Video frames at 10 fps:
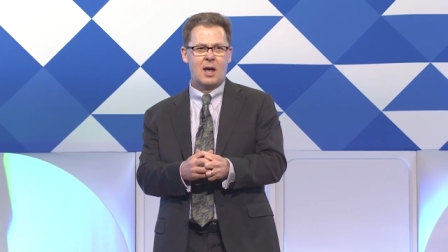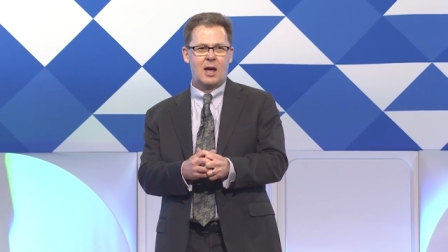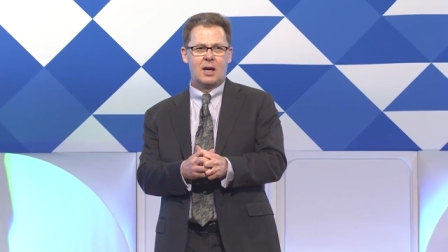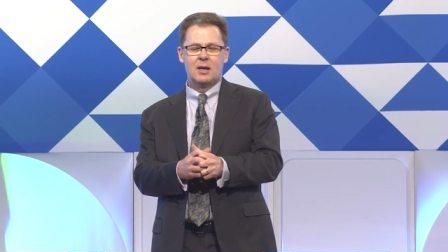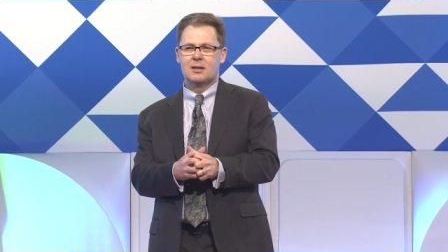
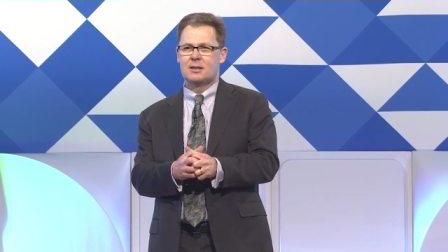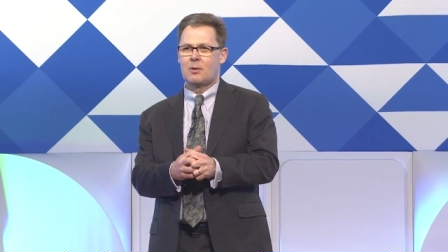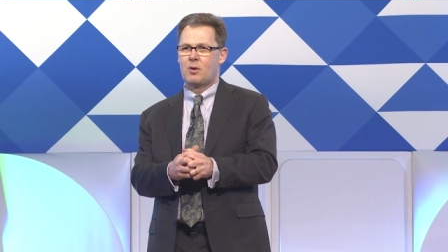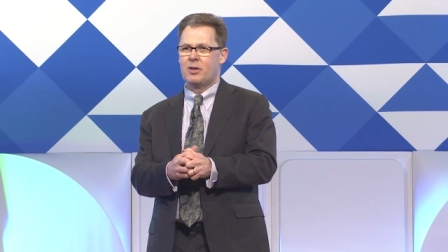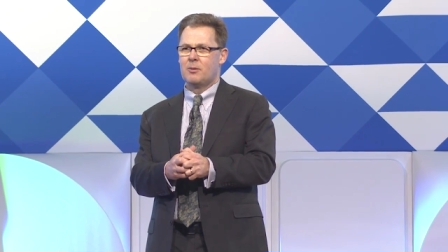He is
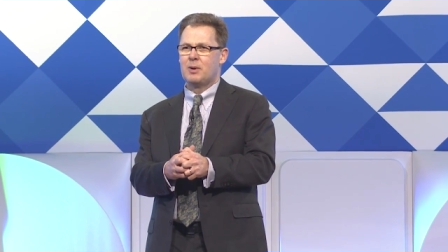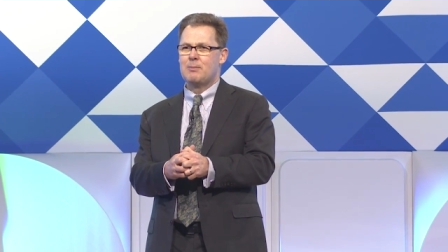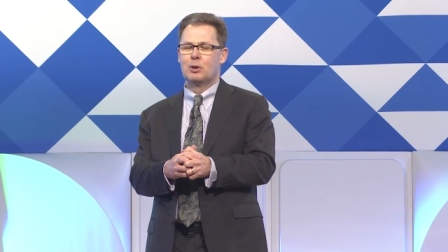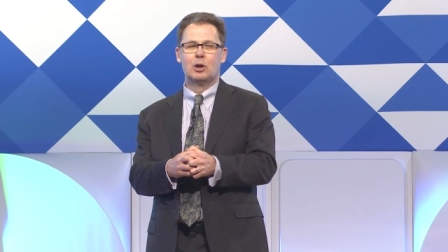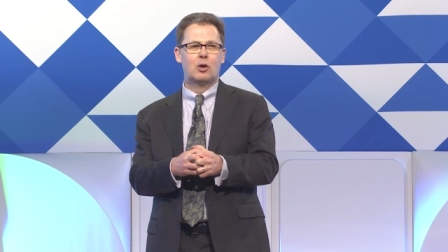someone that
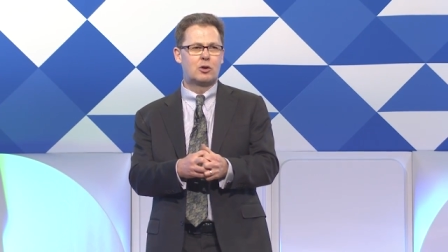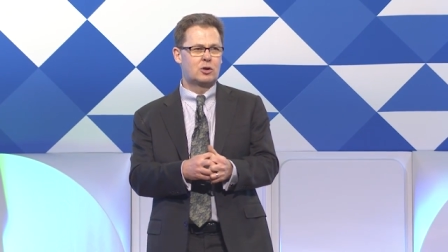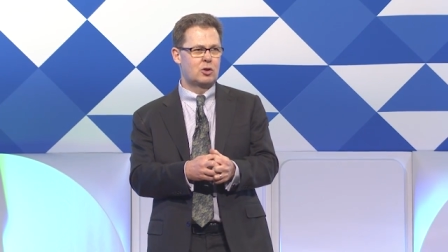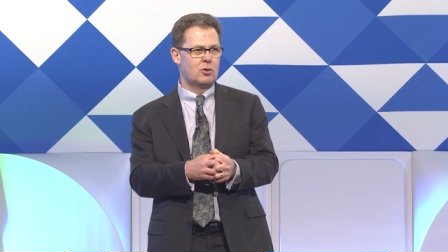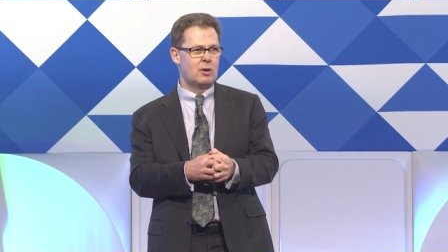people look
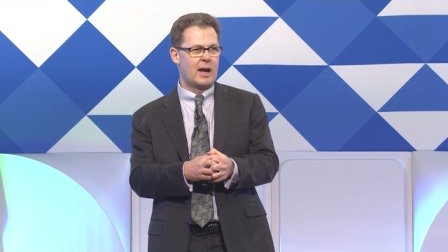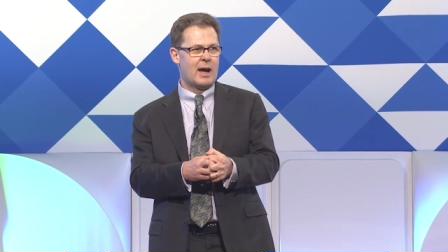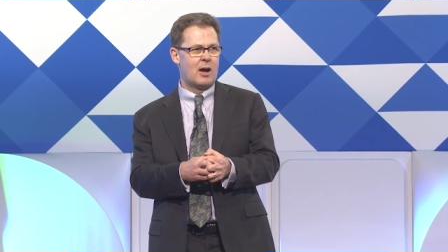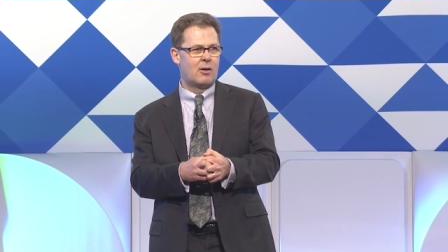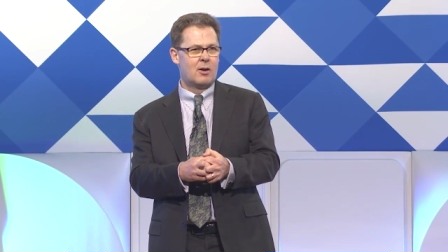to
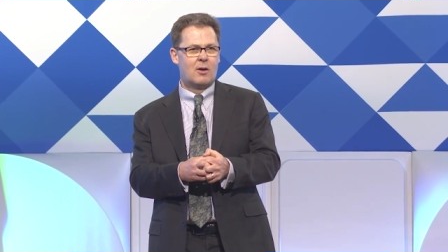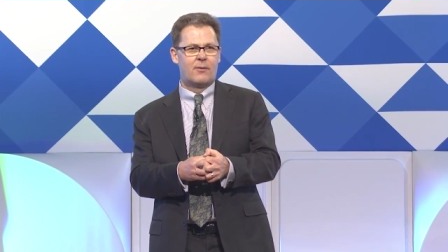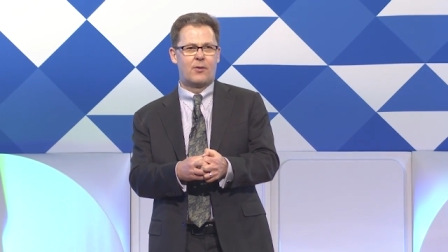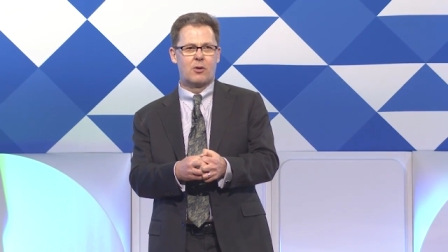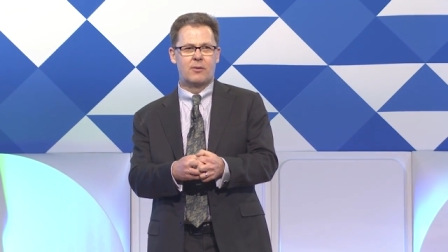now
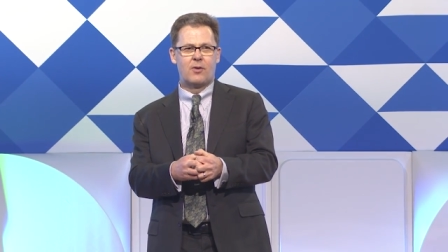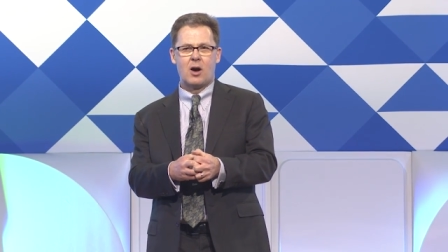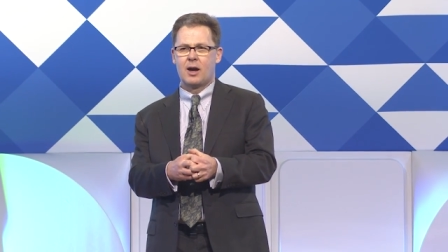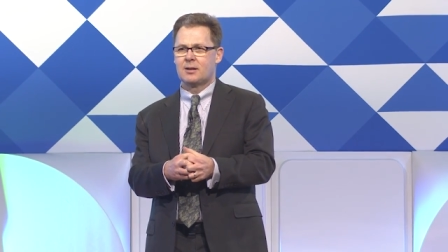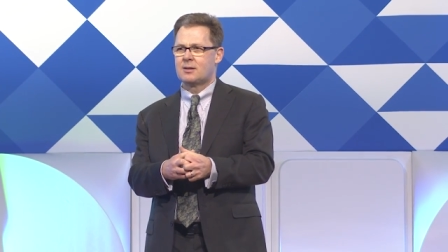for
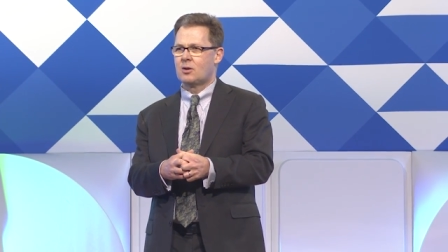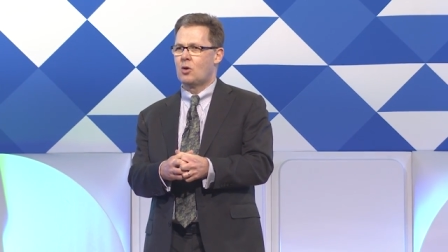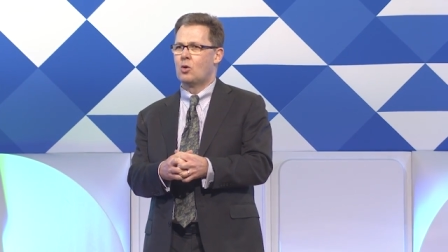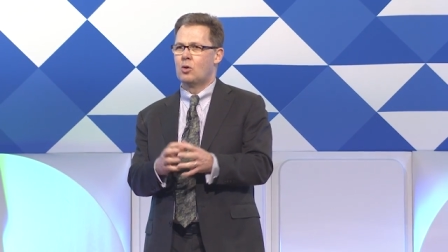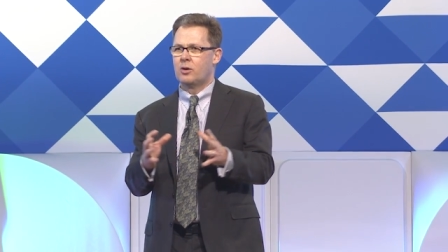advice
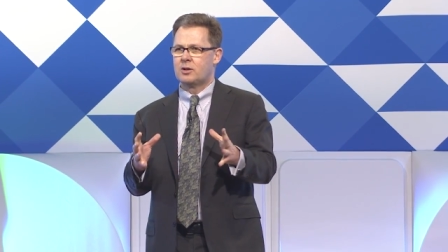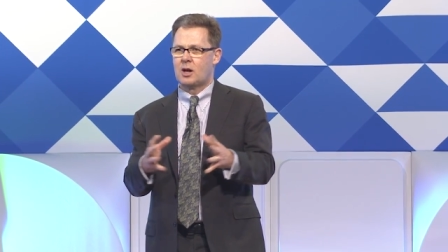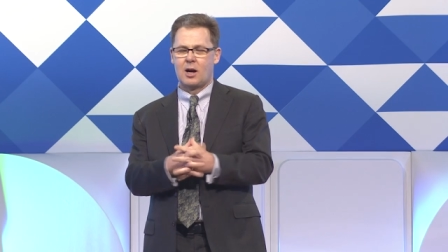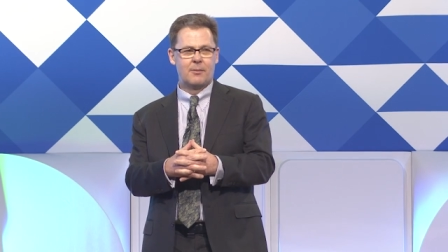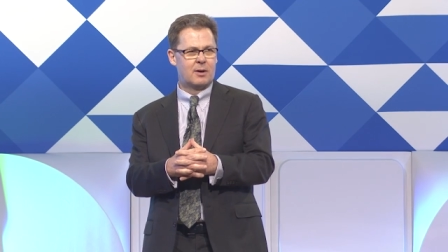all the
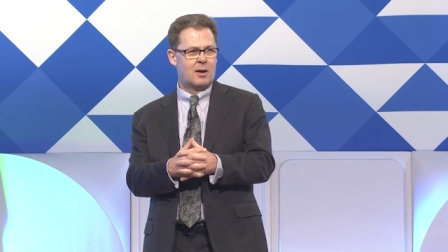time.